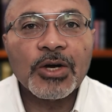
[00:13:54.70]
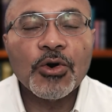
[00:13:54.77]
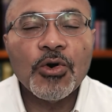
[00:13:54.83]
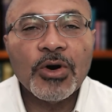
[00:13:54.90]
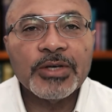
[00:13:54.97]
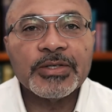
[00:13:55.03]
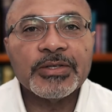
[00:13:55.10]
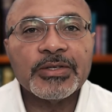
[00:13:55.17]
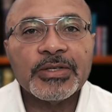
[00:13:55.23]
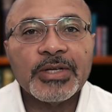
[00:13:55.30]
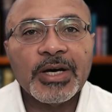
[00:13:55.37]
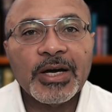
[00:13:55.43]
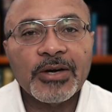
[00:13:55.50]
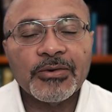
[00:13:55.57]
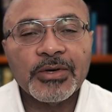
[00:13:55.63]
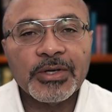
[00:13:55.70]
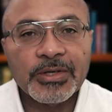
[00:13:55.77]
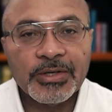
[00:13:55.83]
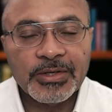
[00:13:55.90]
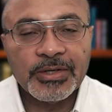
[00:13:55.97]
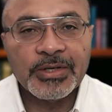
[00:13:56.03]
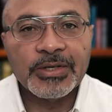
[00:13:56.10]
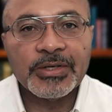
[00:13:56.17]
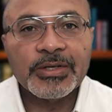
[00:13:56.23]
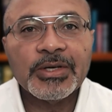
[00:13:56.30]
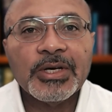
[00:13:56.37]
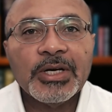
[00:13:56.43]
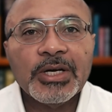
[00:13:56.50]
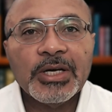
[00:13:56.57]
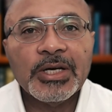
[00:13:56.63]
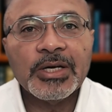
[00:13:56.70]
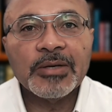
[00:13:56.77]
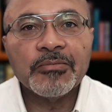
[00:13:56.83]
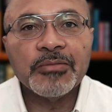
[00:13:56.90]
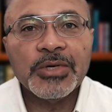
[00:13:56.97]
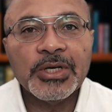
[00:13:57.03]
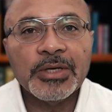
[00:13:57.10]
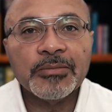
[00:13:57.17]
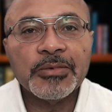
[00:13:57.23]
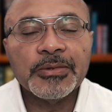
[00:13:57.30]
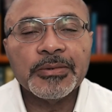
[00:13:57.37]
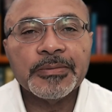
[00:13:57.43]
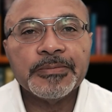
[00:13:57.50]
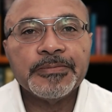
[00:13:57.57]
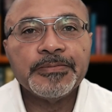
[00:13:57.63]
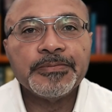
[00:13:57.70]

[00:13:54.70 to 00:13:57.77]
causes diarrheal illness in people.